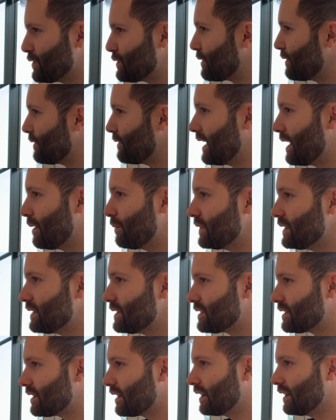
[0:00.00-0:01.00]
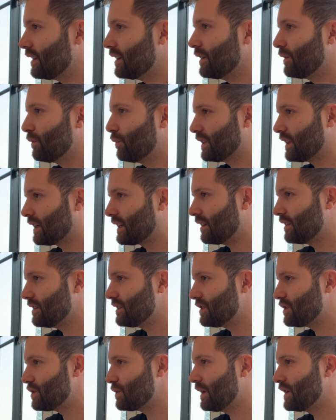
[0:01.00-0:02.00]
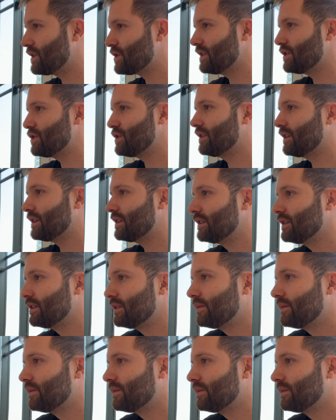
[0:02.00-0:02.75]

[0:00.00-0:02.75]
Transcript: sort of numbers with the current situation that you got?